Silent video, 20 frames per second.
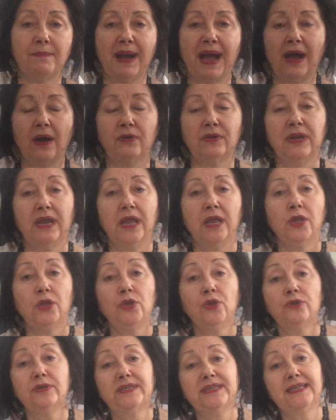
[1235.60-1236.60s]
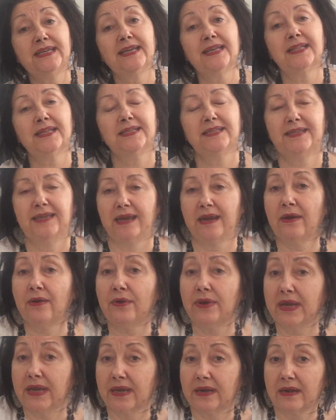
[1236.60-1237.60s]
about
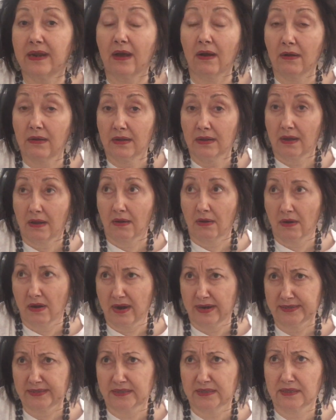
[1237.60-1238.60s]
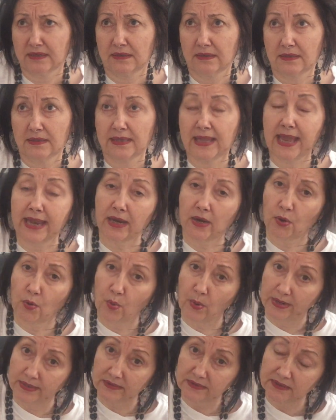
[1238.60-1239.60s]
utilitarian art, like
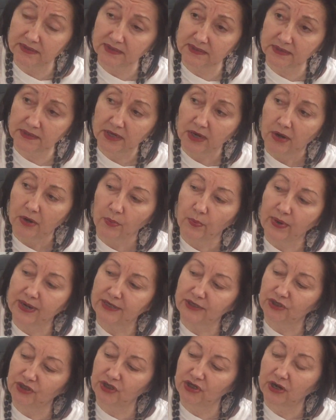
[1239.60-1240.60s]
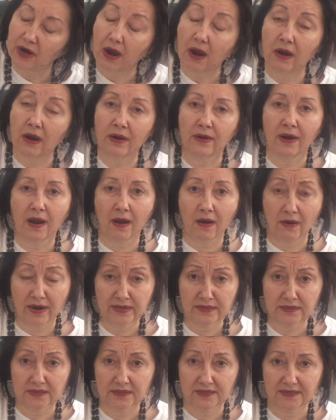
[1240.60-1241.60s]
quilts, which are
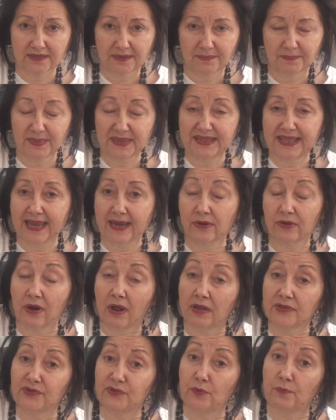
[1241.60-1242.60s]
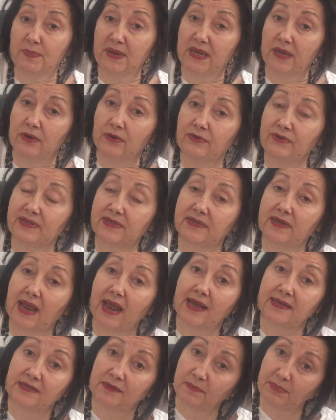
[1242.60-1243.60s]
art, but they could also be used
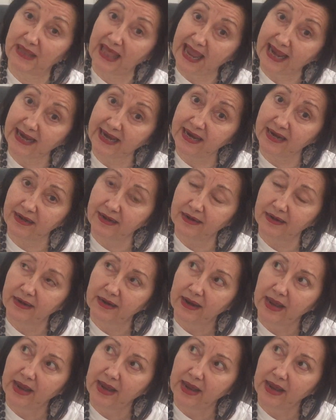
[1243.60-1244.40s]
as a blanket.